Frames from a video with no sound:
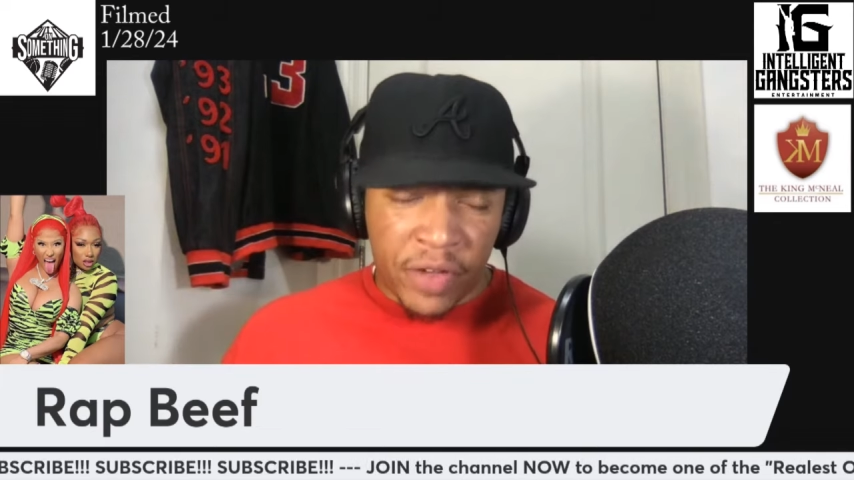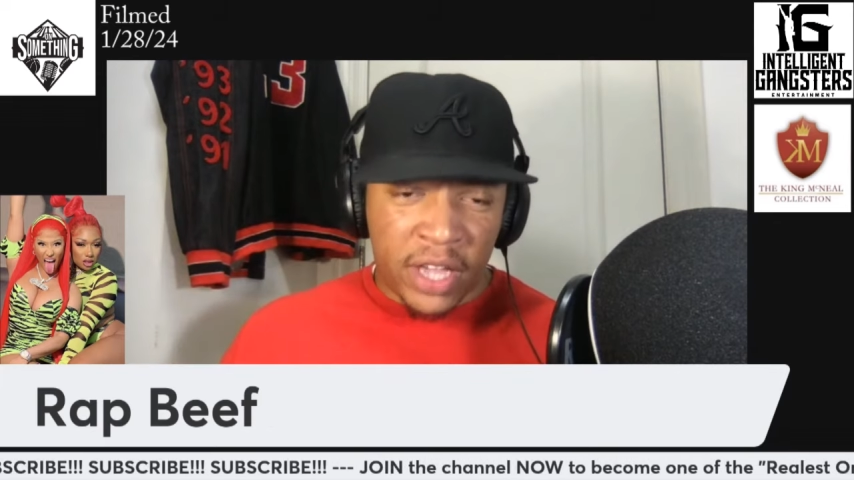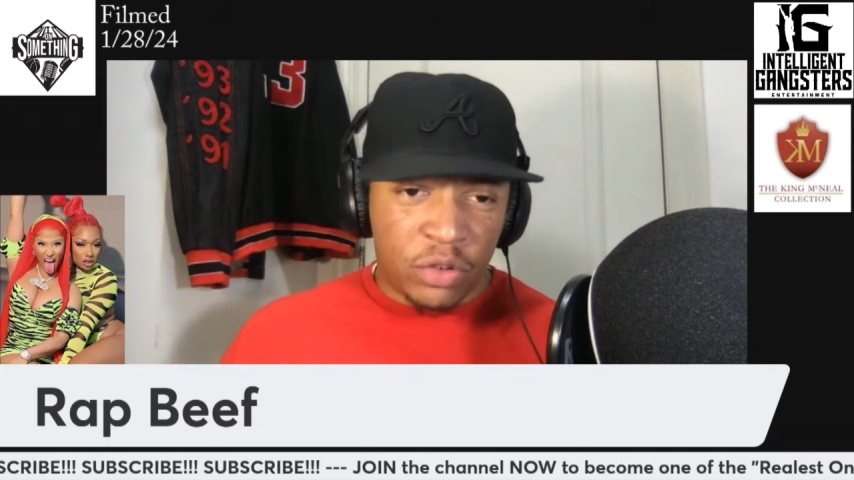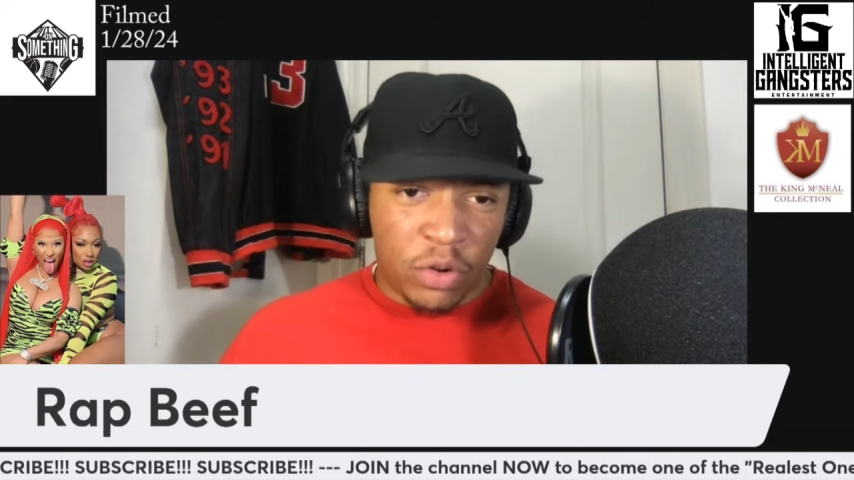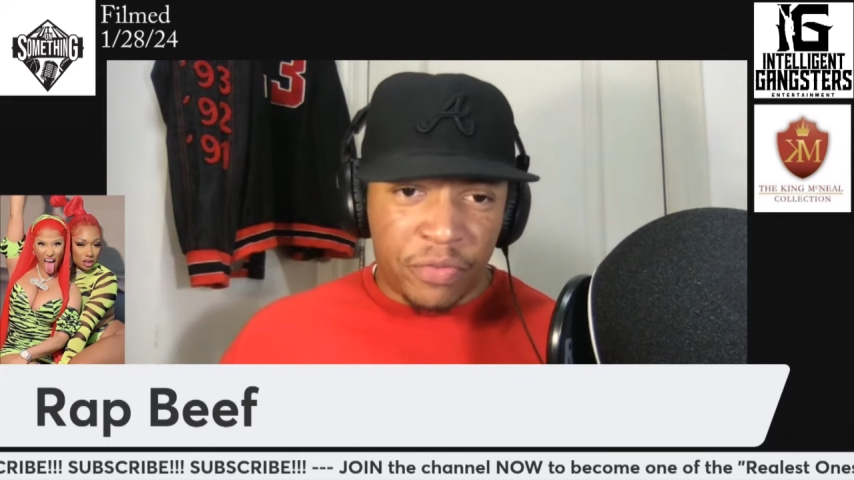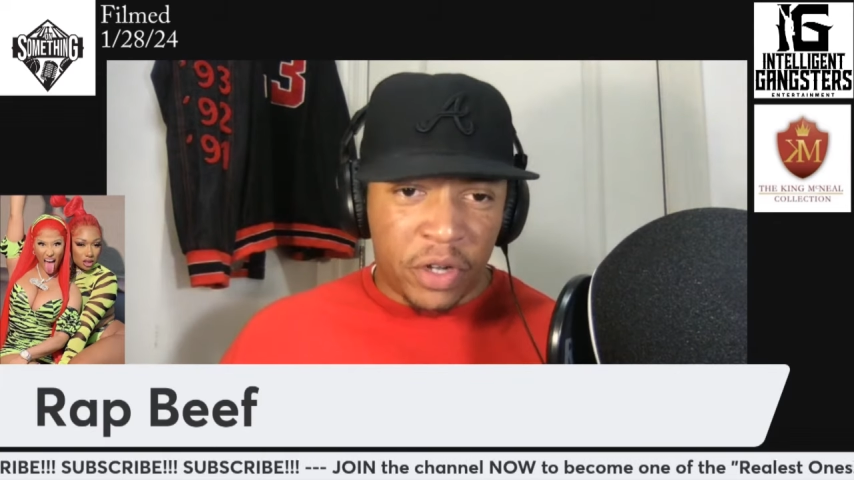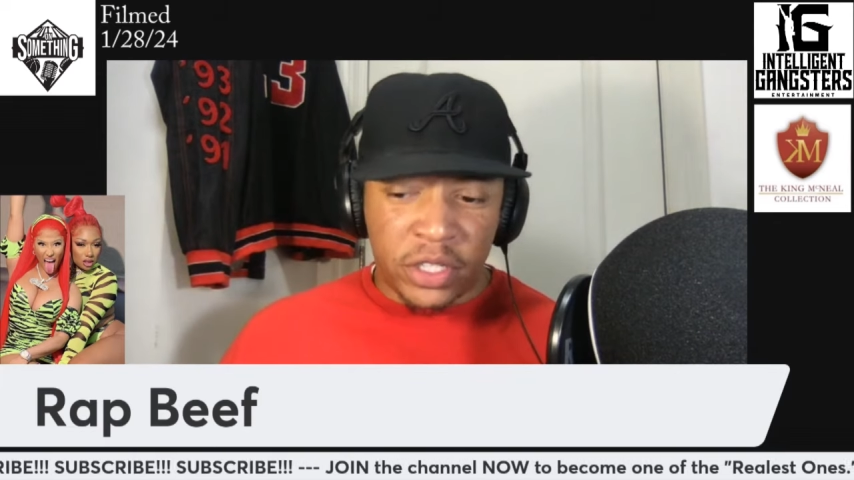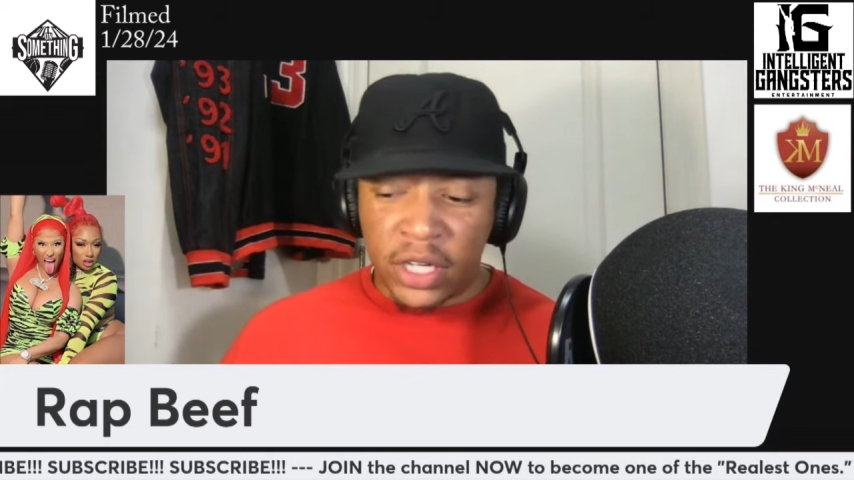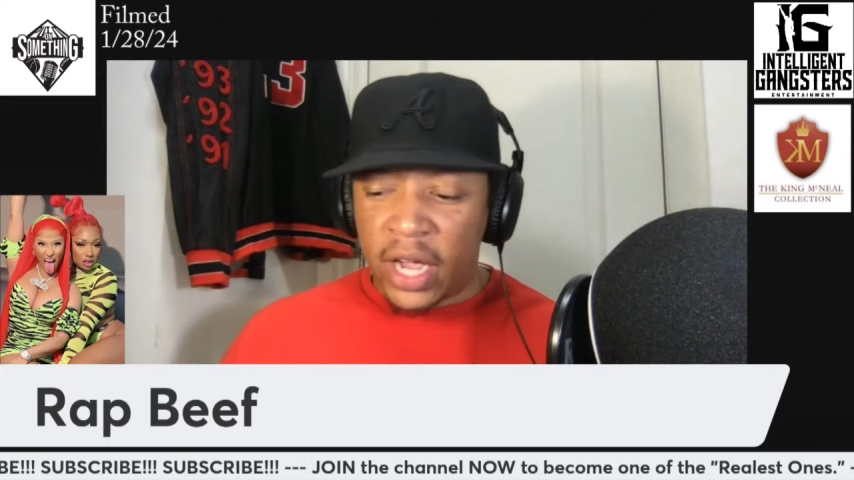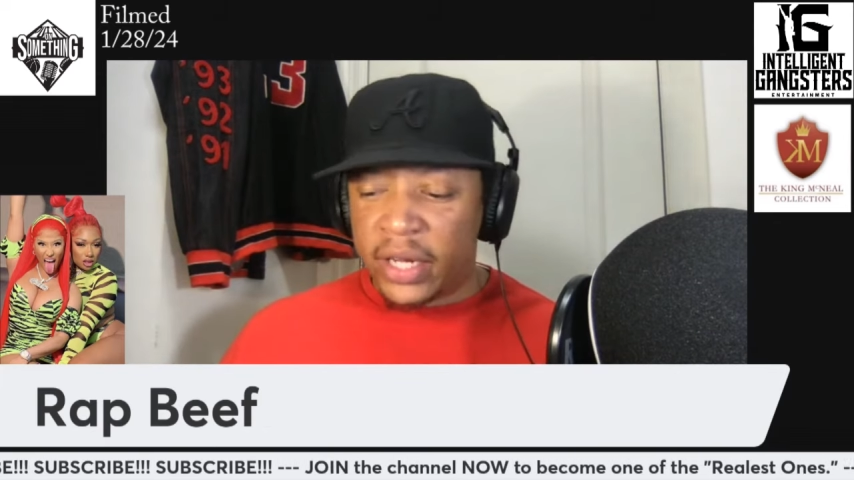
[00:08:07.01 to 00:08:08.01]
fan do no fuck
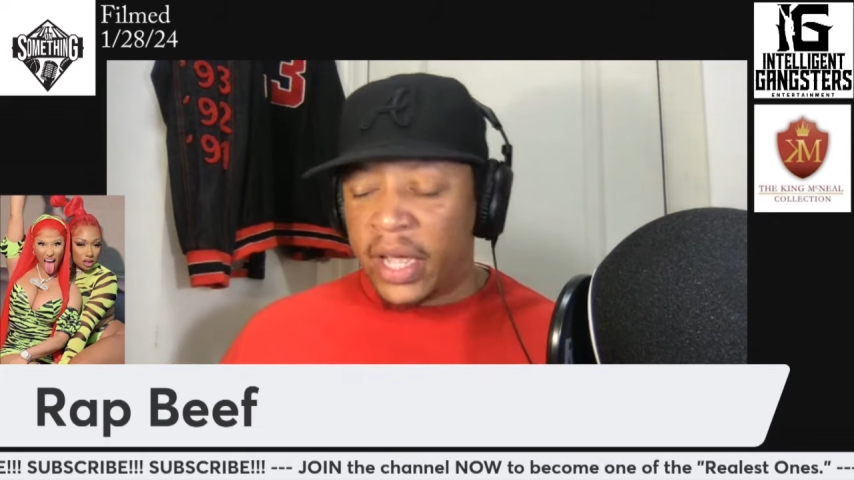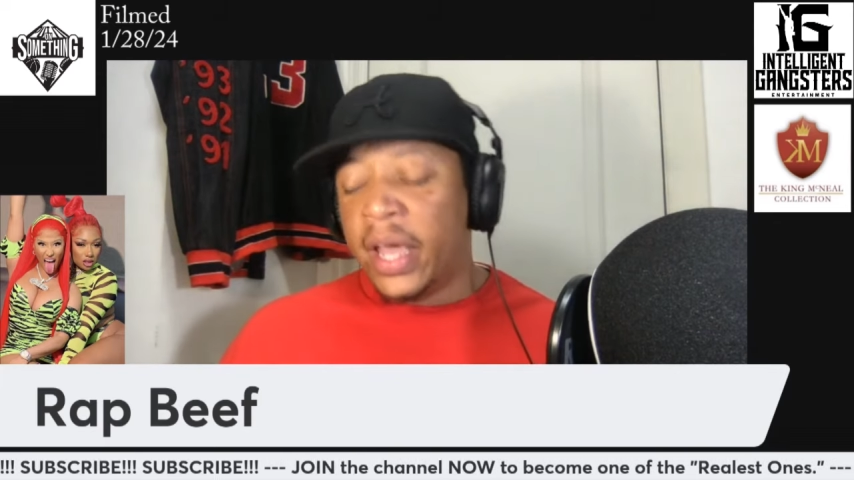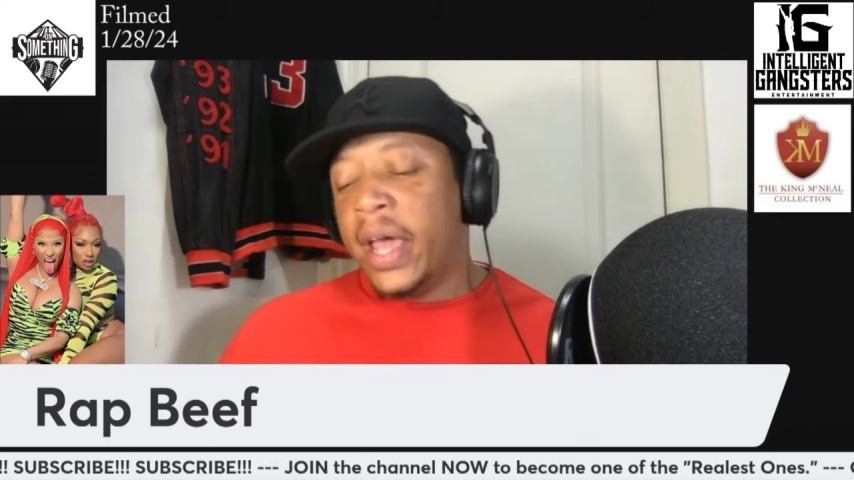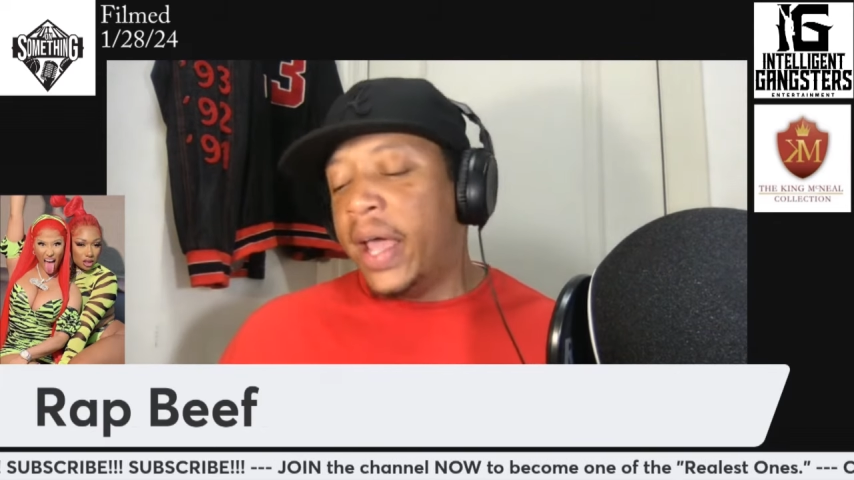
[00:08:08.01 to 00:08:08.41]
shit like that.